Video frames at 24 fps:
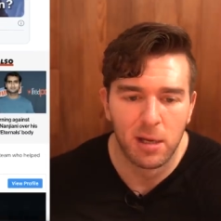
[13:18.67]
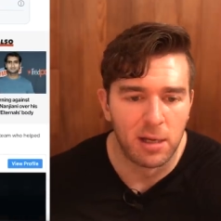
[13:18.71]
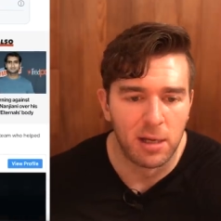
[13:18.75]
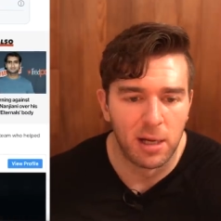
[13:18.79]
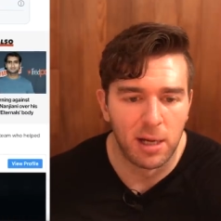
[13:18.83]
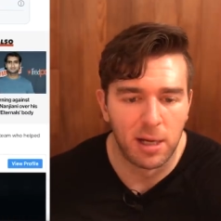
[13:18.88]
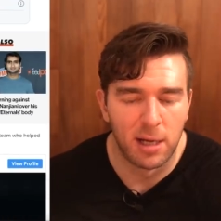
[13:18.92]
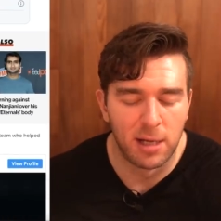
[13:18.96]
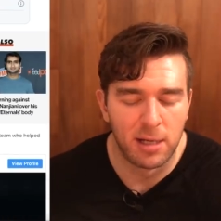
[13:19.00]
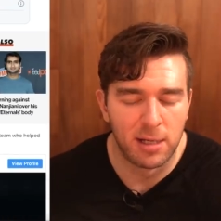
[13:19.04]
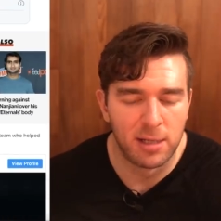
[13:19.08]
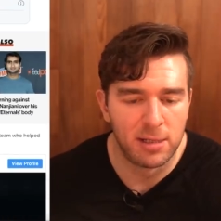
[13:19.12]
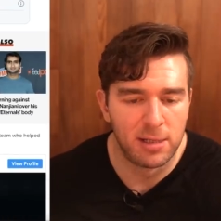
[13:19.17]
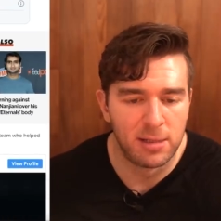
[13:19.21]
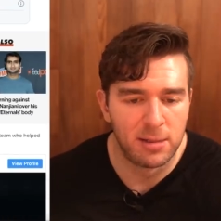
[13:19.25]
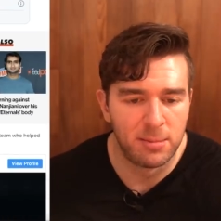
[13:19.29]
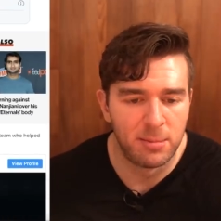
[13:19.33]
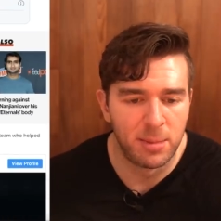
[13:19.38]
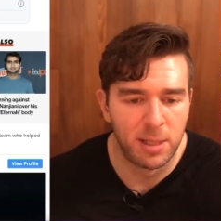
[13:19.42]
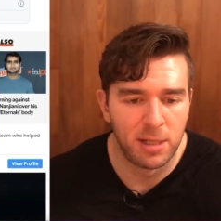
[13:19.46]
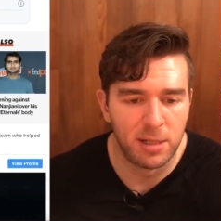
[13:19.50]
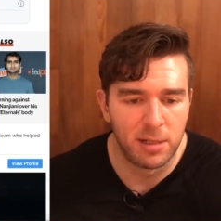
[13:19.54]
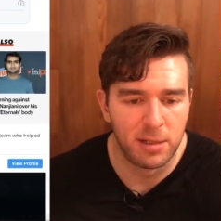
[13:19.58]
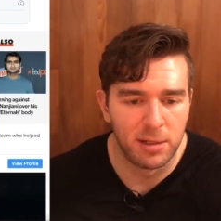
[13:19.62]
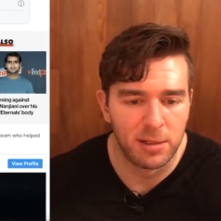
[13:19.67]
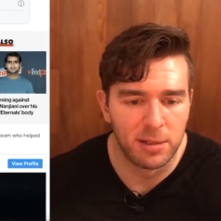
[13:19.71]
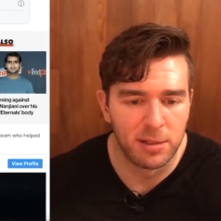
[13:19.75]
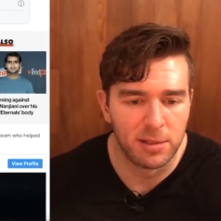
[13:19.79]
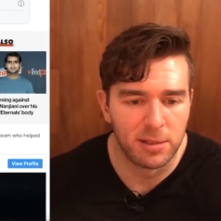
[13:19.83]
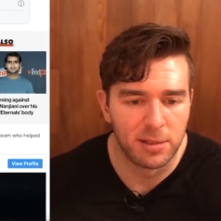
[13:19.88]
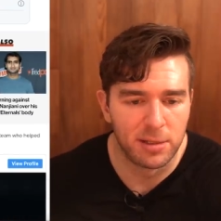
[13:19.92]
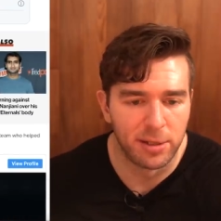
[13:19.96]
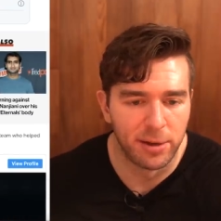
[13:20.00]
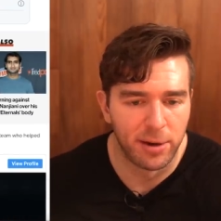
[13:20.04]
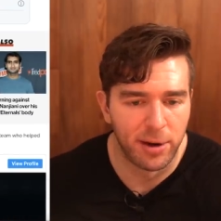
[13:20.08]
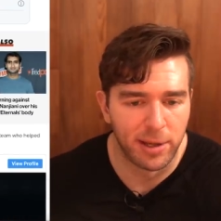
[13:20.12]
Um,
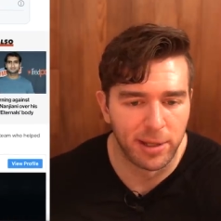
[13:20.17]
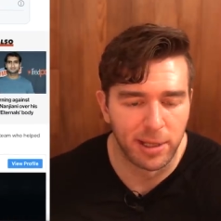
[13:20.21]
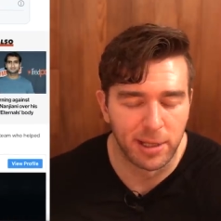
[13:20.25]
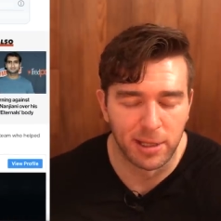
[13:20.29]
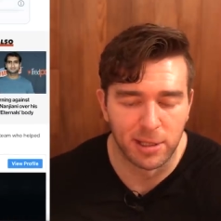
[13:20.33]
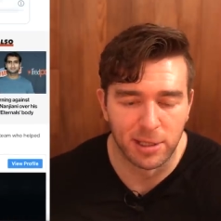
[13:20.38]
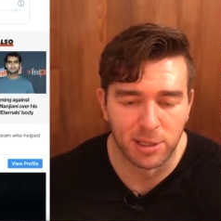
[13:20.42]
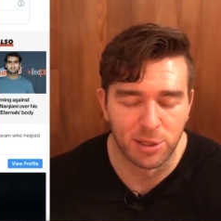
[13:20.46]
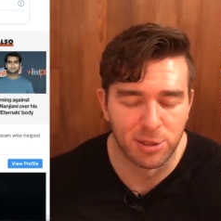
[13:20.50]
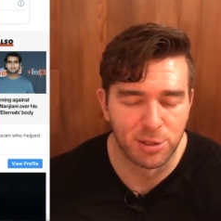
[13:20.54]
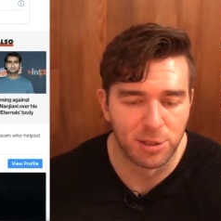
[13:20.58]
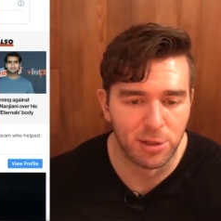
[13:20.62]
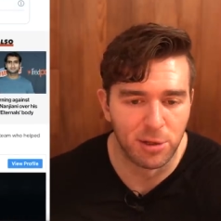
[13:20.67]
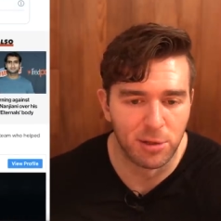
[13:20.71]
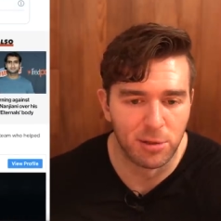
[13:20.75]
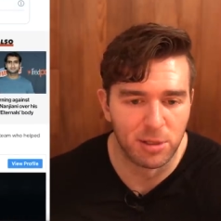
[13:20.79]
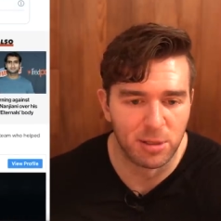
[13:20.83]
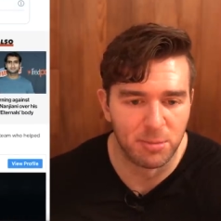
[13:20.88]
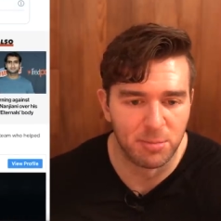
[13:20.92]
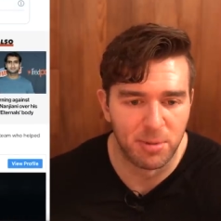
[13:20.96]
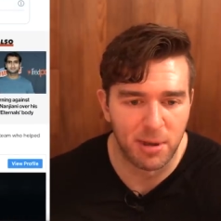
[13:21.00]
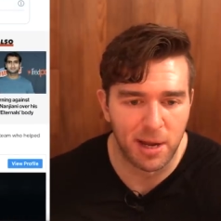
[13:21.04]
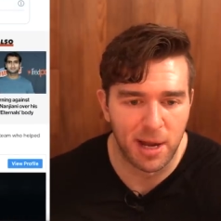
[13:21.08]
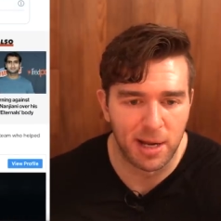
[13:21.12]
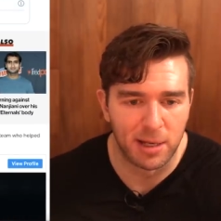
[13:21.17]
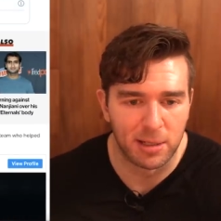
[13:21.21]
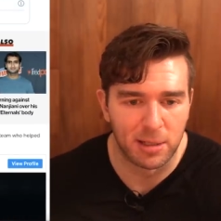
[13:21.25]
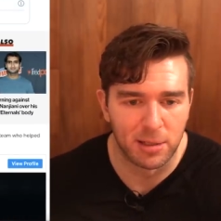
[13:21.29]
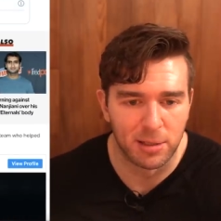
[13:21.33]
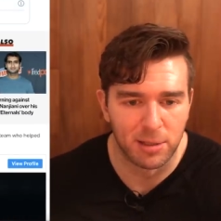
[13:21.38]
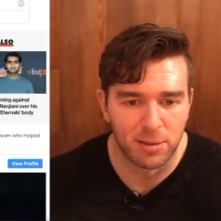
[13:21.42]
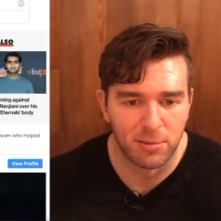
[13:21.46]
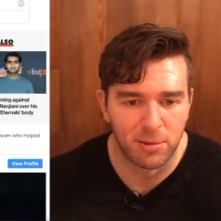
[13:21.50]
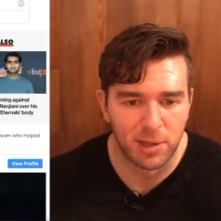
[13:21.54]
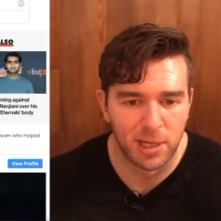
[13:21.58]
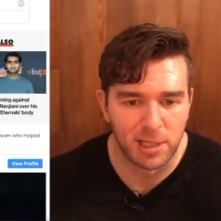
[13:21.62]
so I think this just goes back
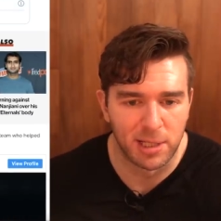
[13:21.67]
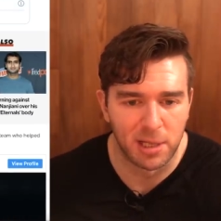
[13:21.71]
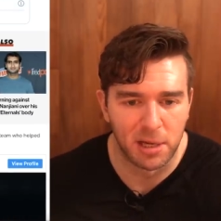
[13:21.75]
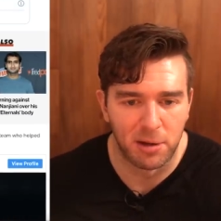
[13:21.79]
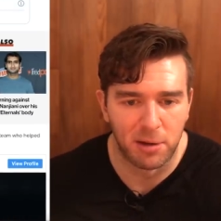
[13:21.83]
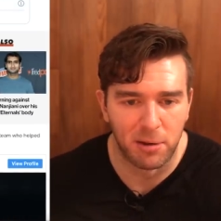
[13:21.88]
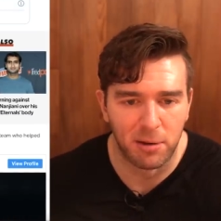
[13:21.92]
to what I said